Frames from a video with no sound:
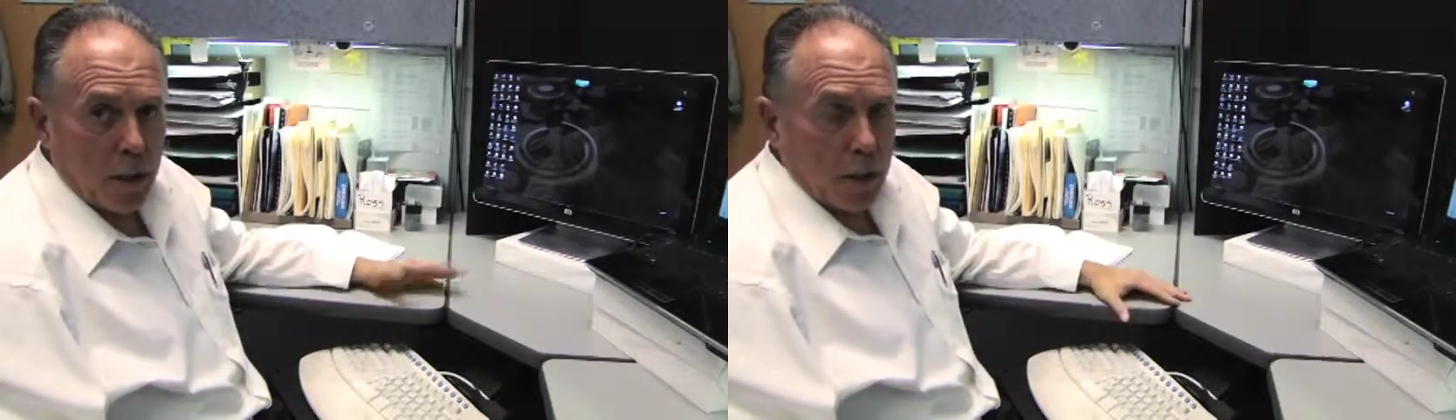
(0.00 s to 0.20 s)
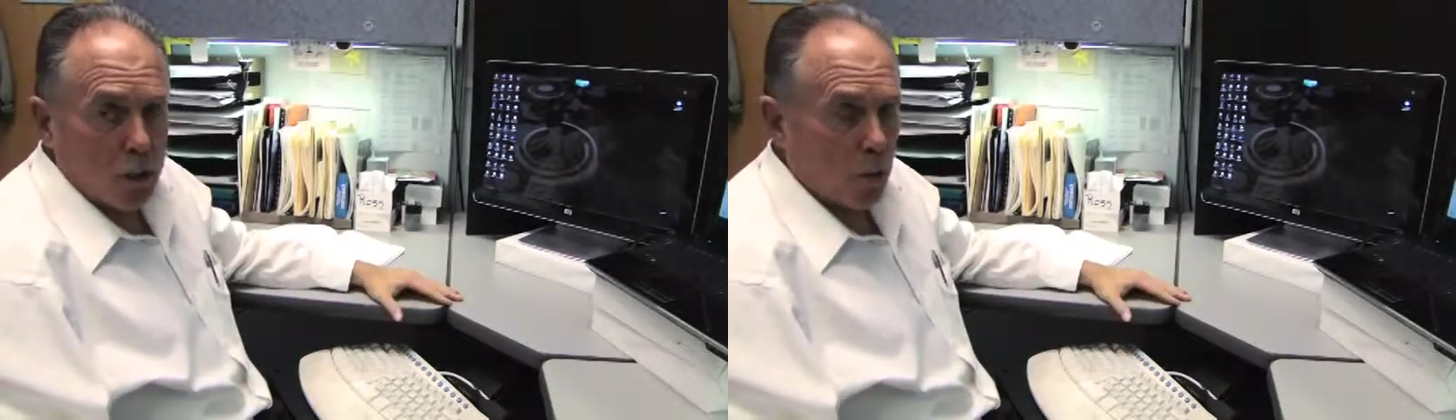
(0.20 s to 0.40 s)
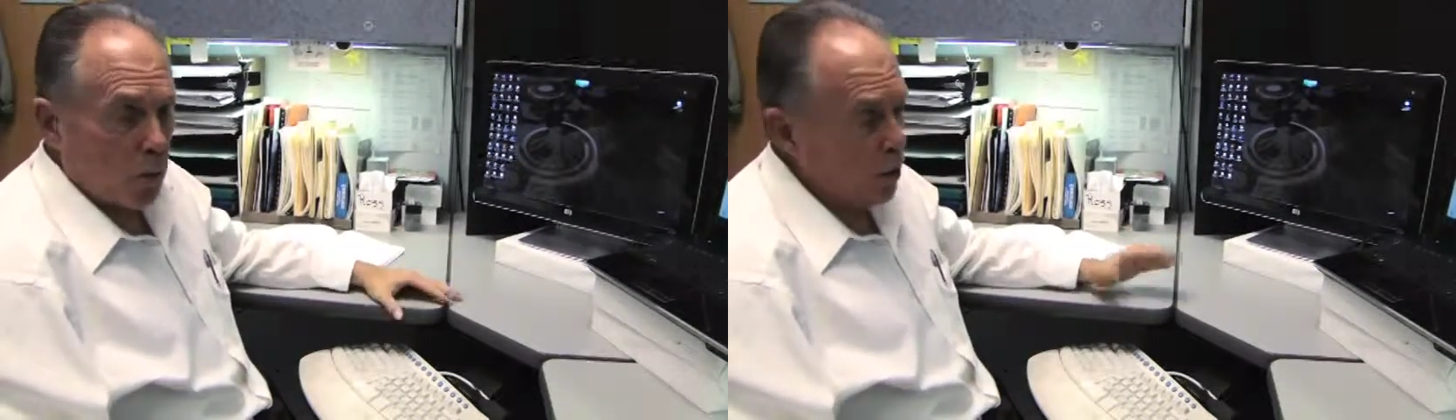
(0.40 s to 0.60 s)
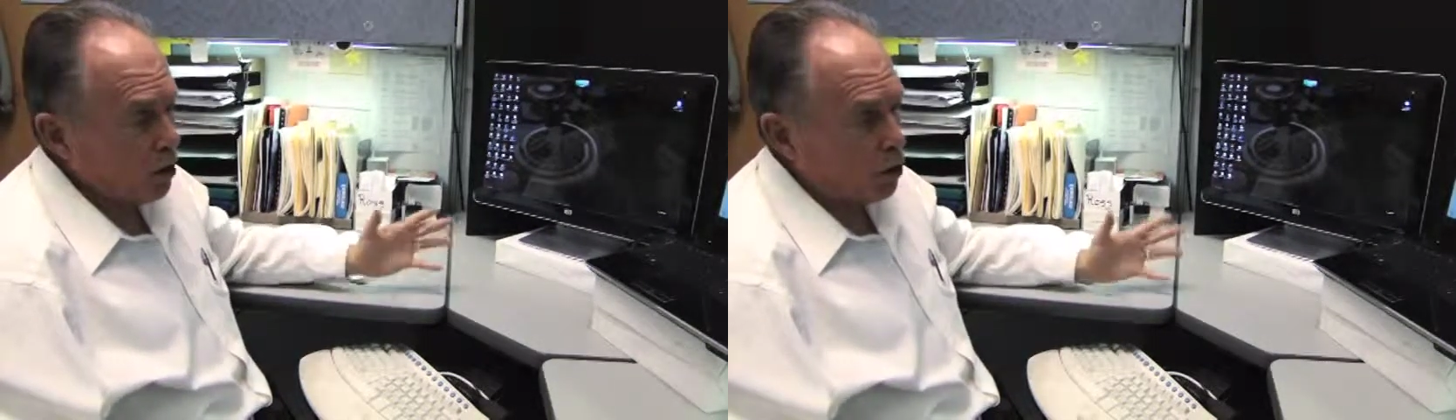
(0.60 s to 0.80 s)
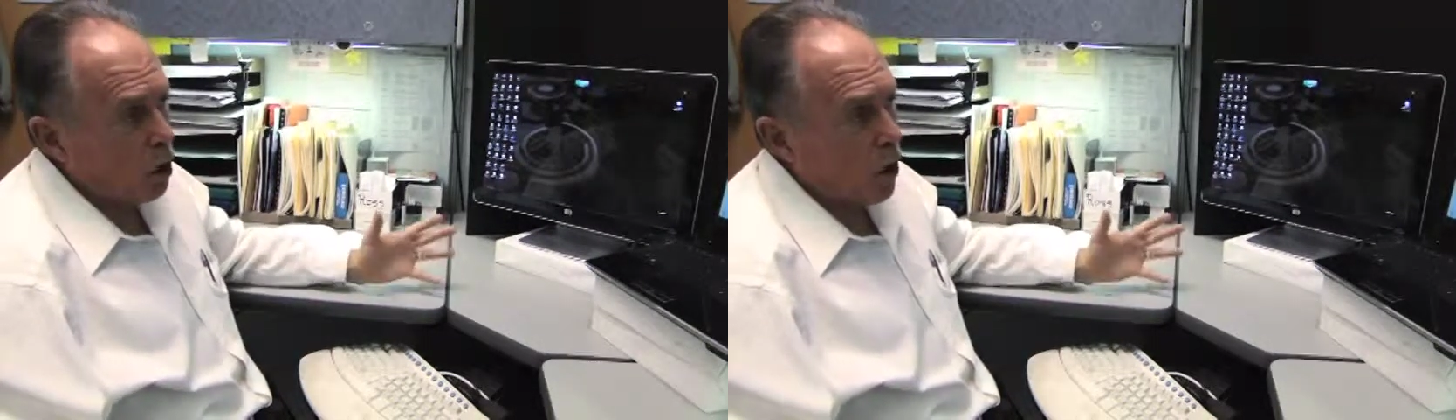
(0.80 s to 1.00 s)
So I'm going to
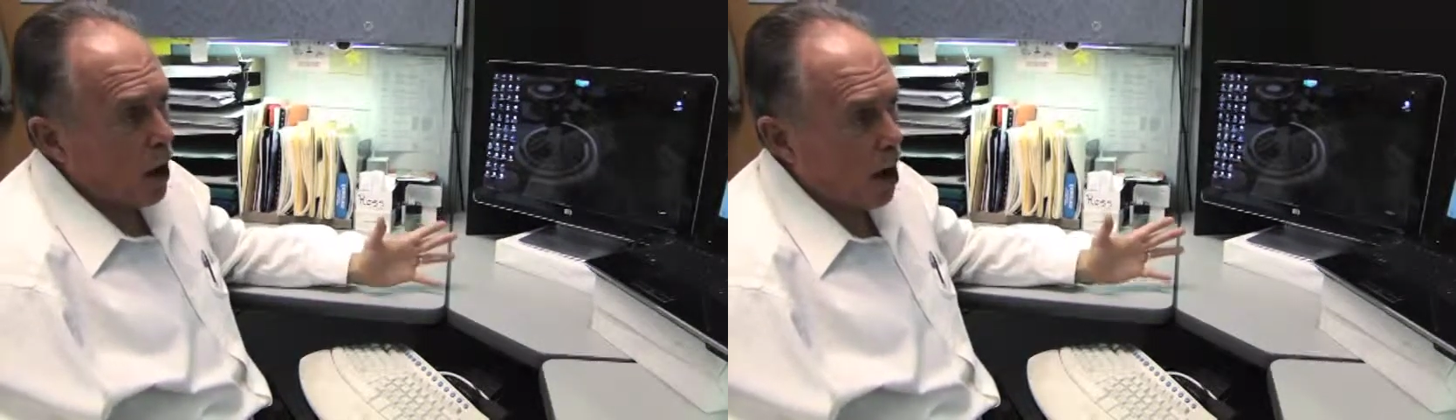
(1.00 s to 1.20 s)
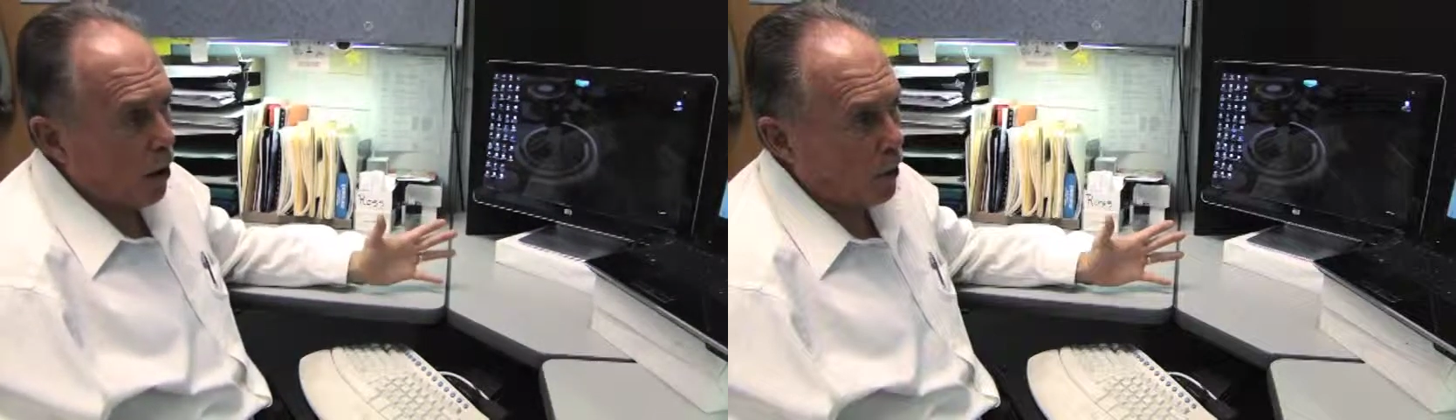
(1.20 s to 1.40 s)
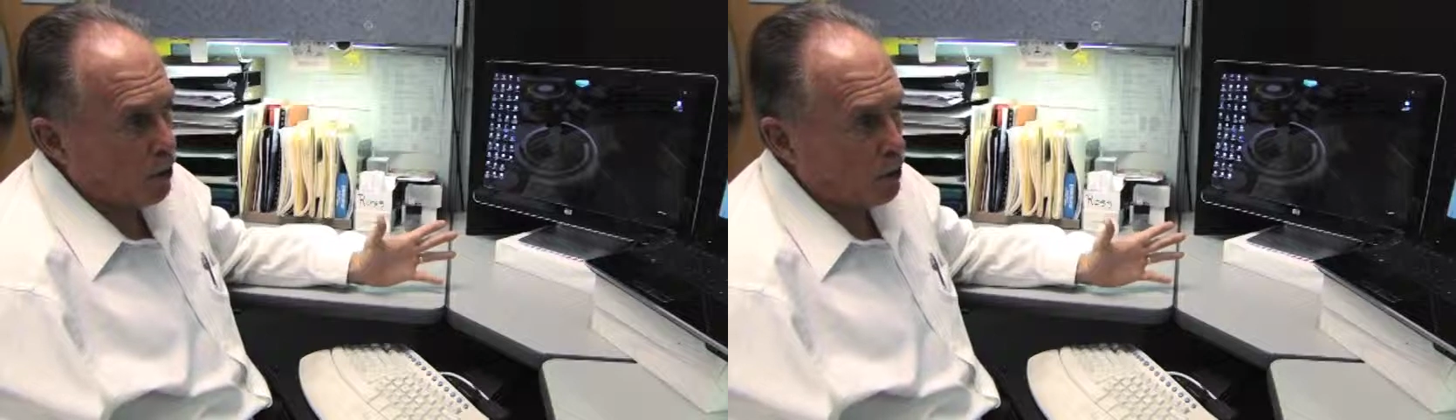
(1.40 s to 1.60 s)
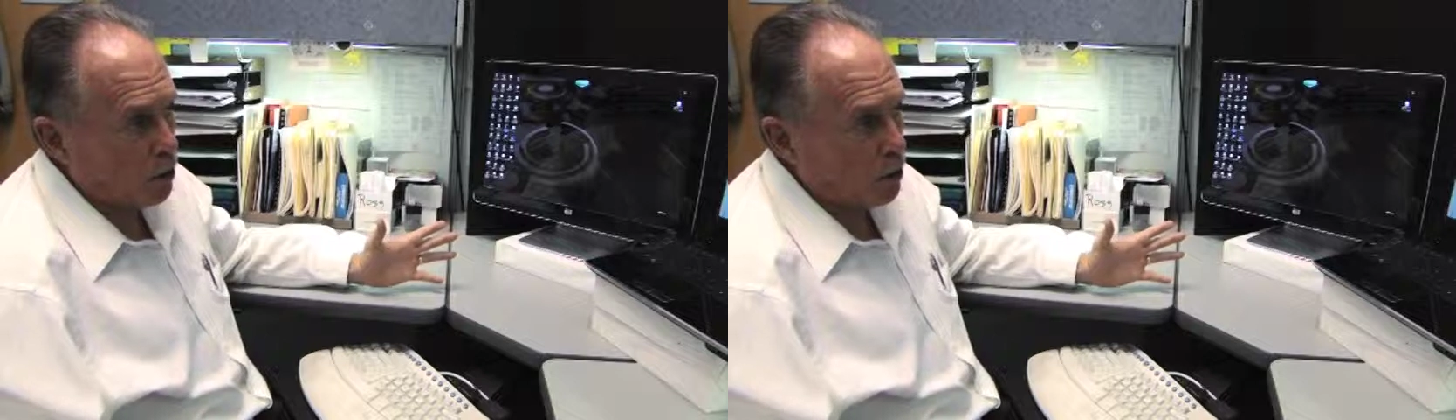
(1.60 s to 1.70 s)
show how this